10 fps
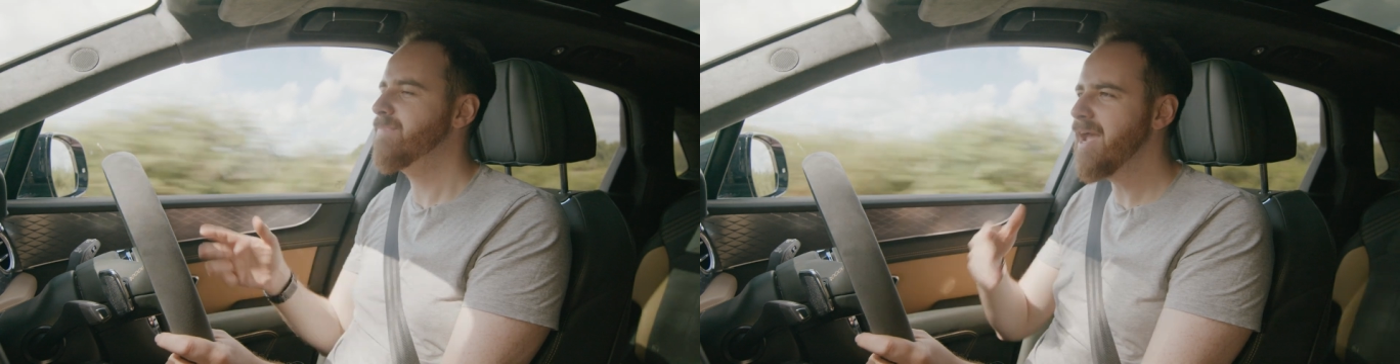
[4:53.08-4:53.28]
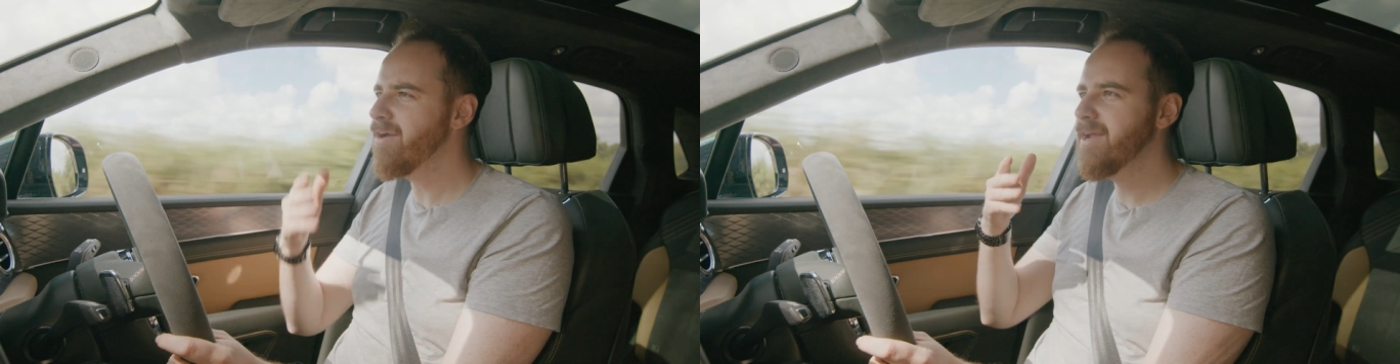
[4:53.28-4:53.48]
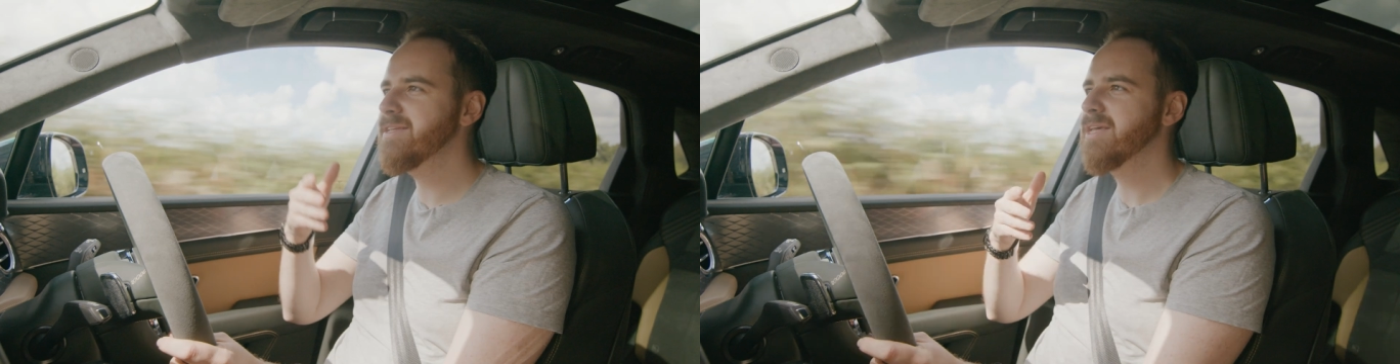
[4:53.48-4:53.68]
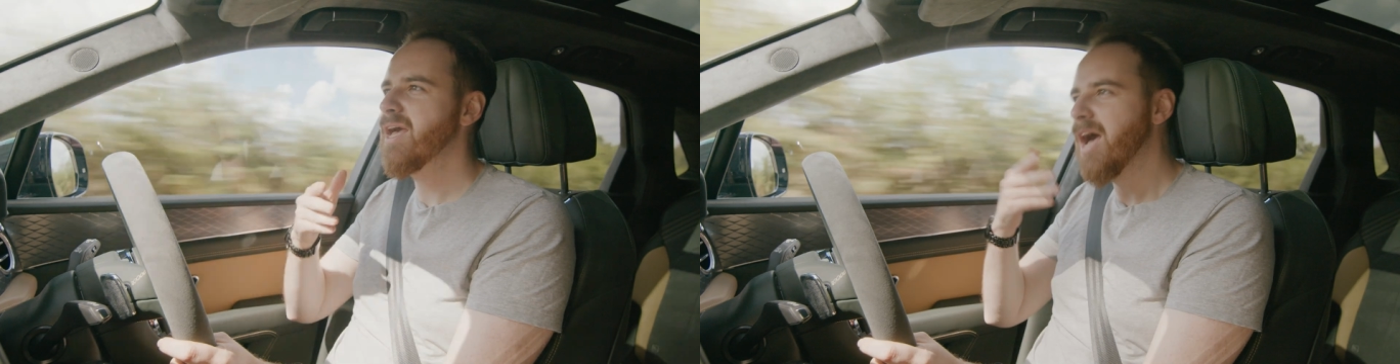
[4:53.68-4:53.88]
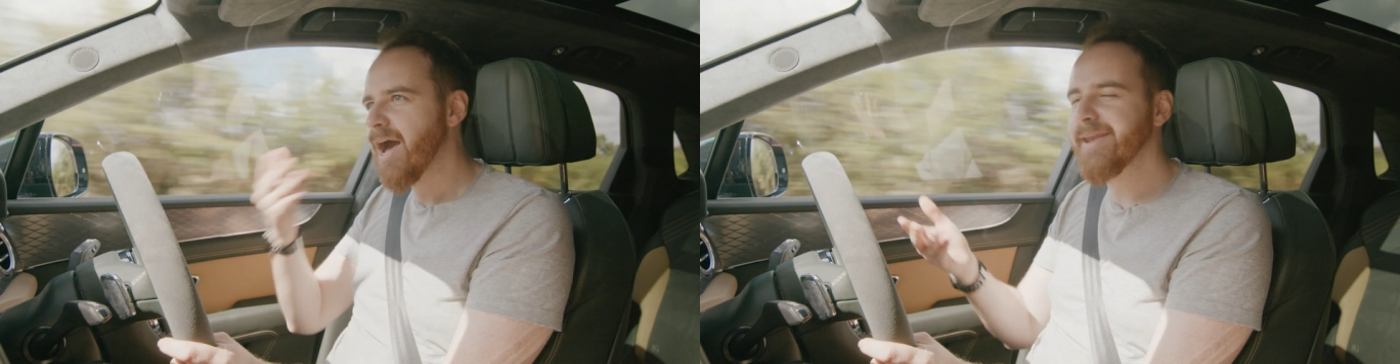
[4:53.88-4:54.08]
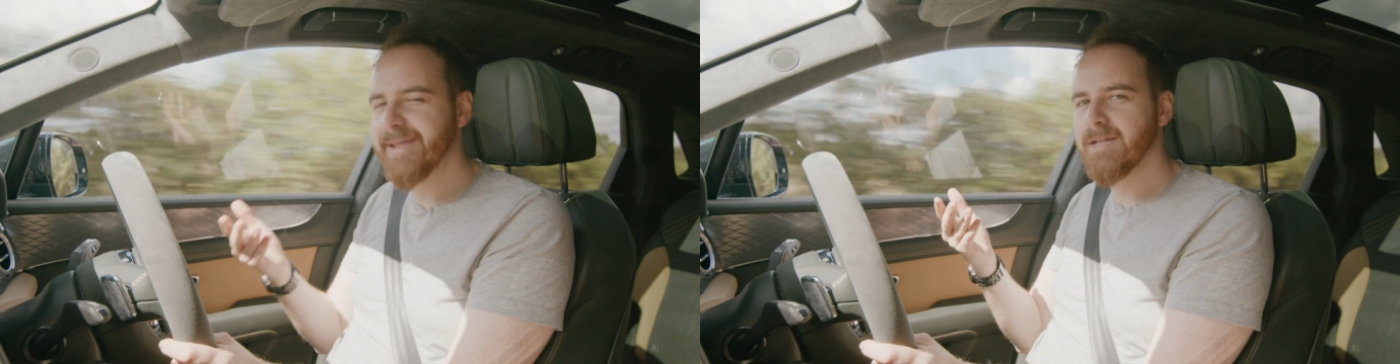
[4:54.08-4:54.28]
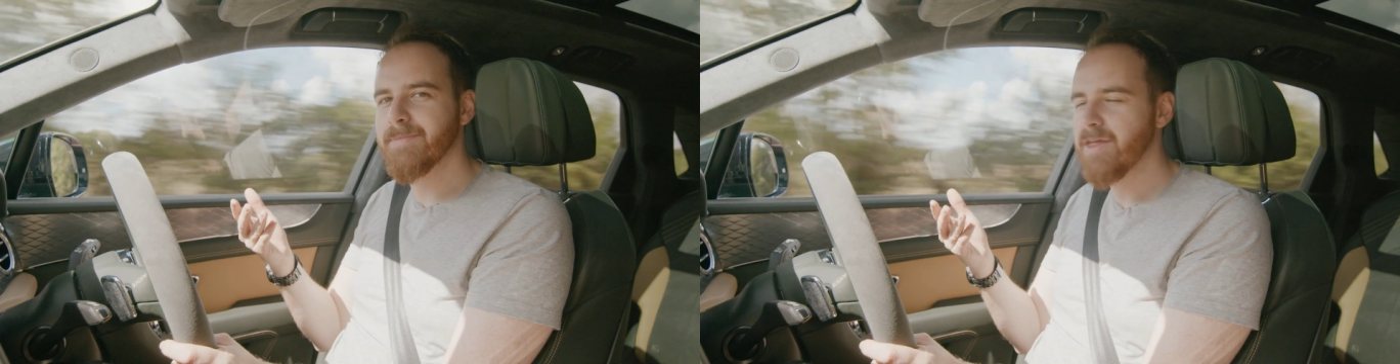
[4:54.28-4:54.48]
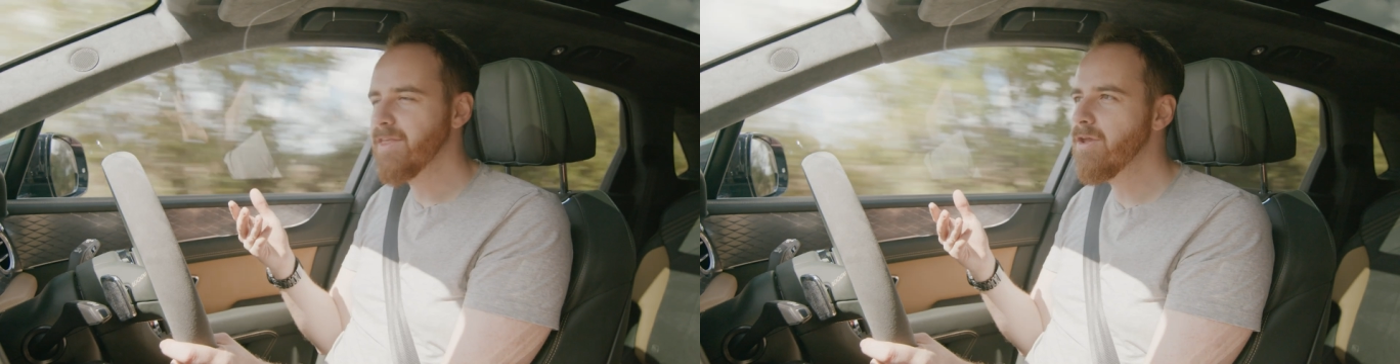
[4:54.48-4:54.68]
There is a little
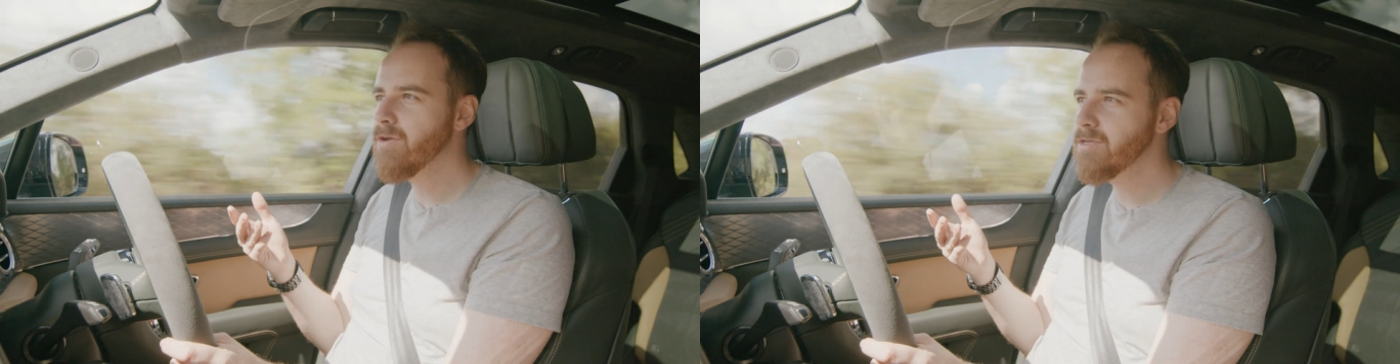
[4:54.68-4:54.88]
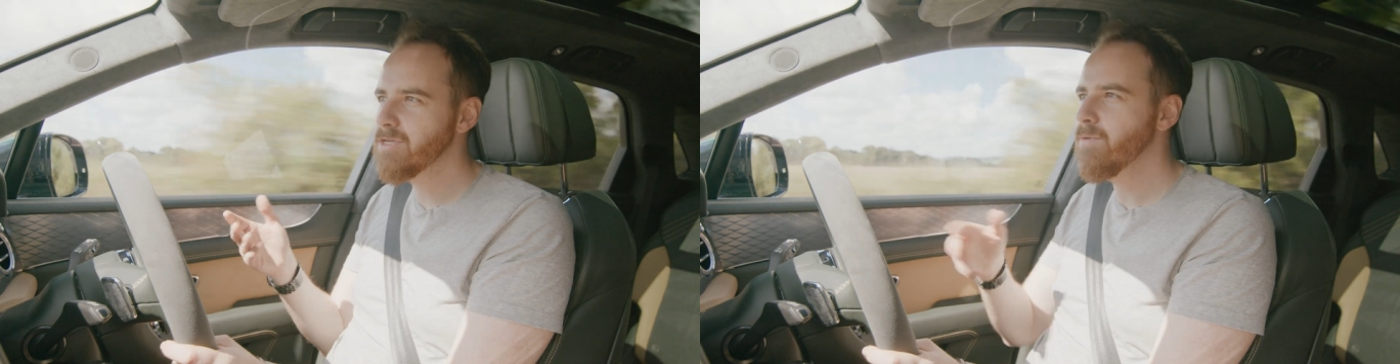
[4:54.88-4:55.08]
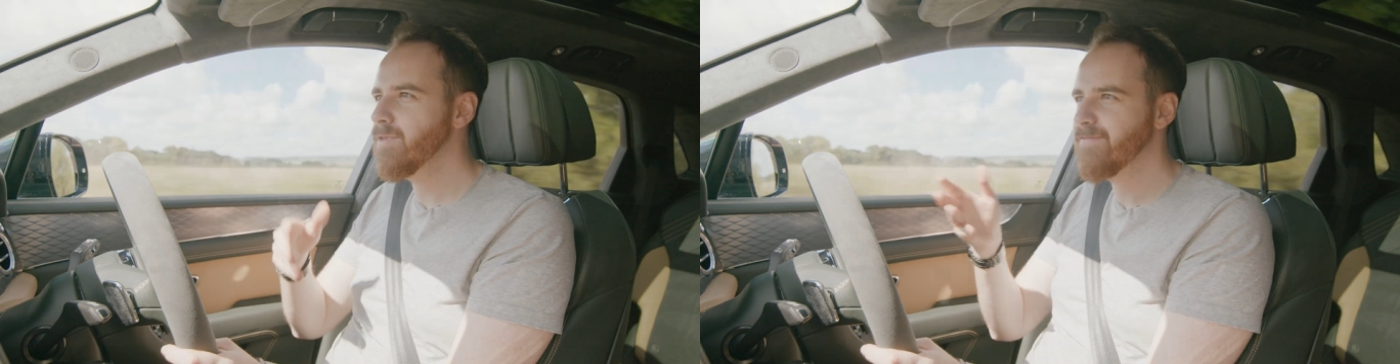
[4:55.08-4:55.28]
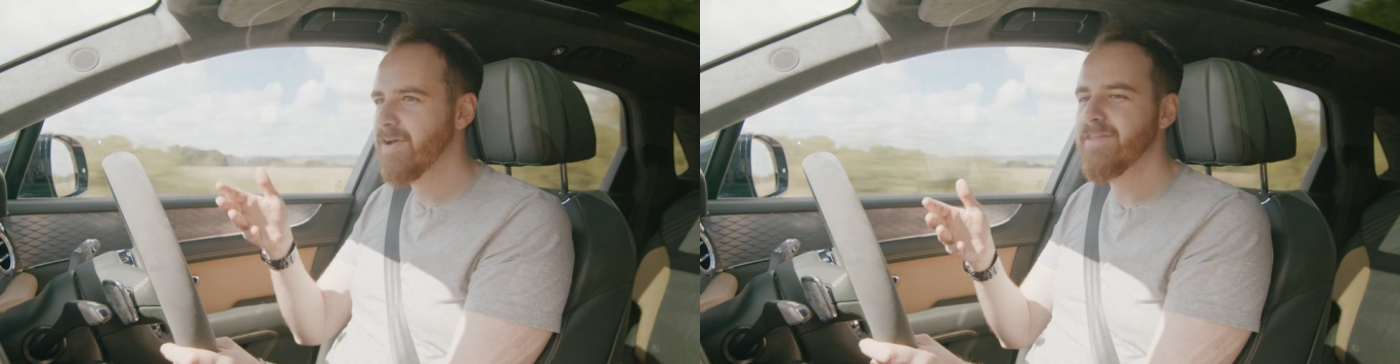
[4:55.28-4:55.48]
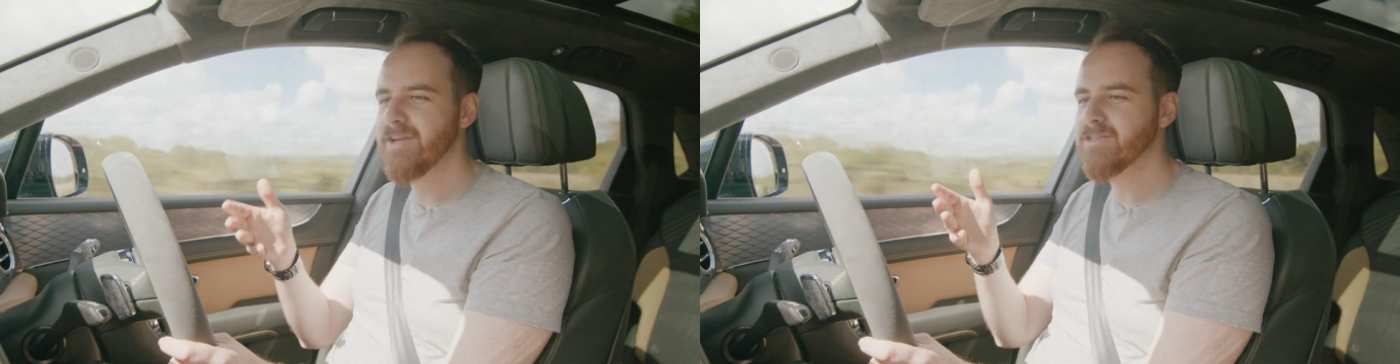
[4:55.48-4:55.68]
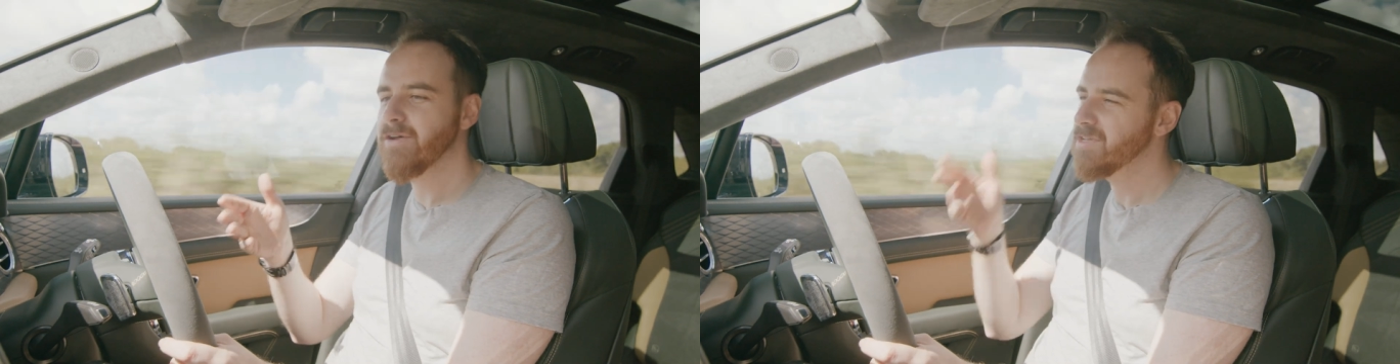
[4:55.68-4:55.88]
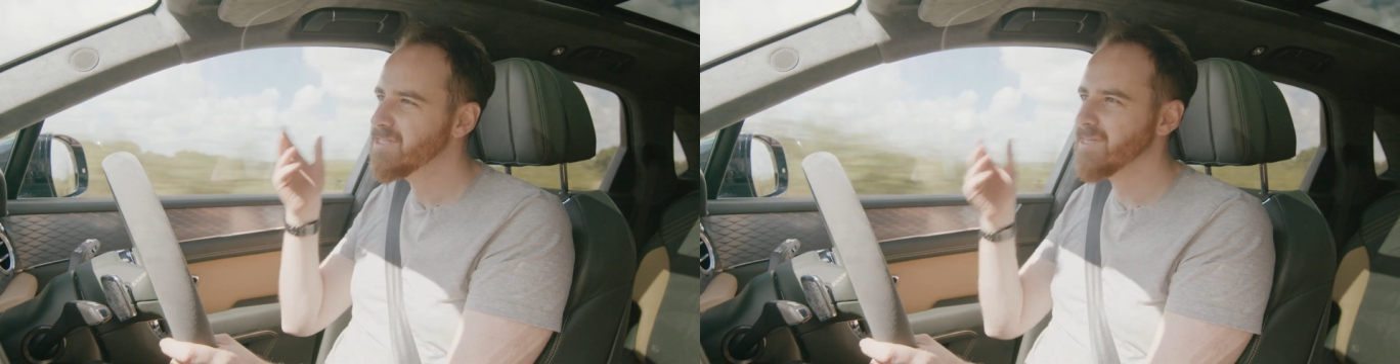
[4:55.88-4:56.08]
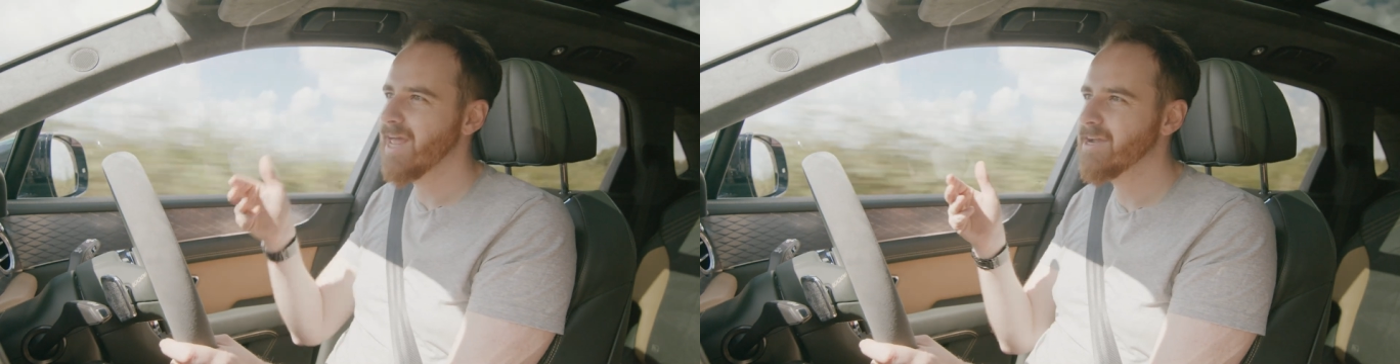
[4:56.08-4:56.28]
bit that you can do with the fact that it's got the
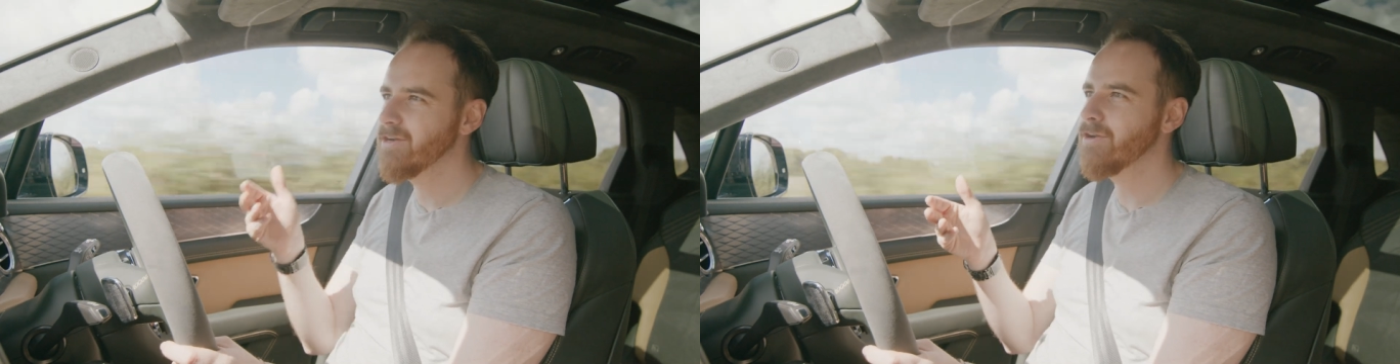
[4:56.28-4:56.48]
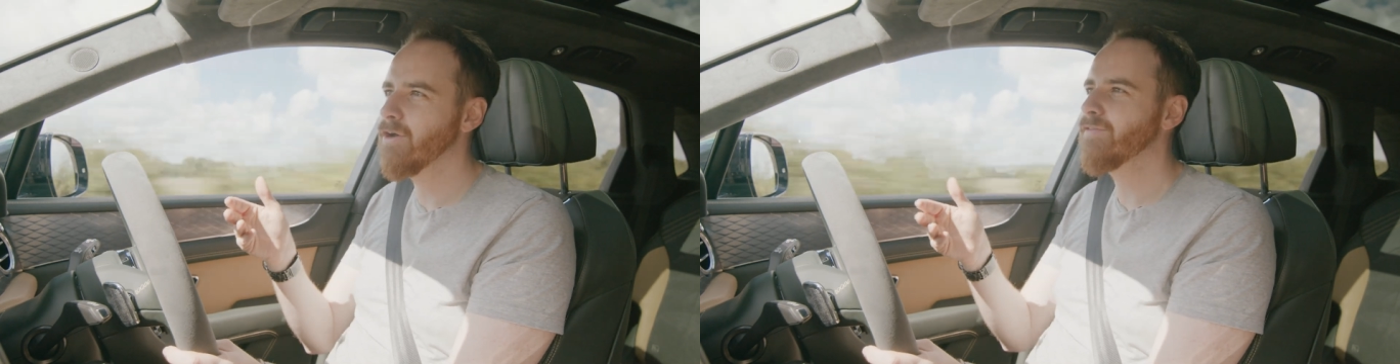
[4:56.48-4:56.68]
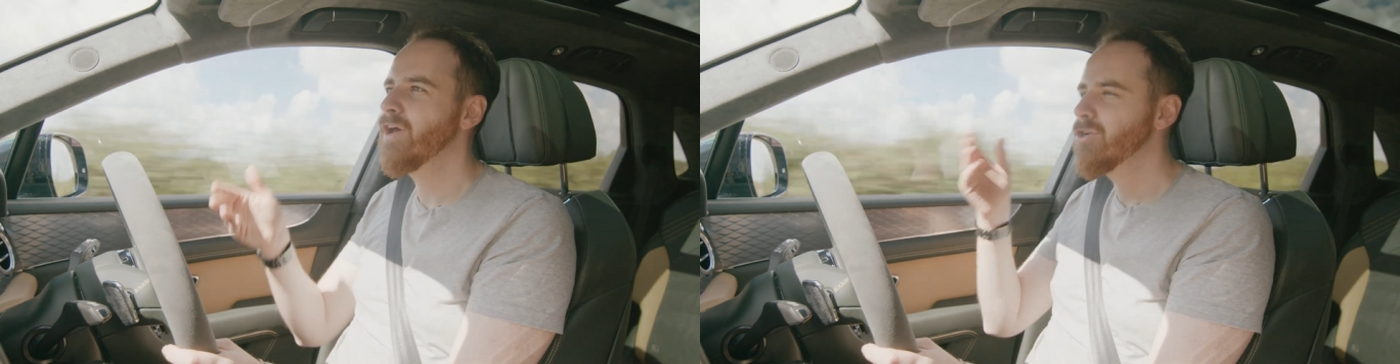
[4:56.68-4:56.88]
slackened off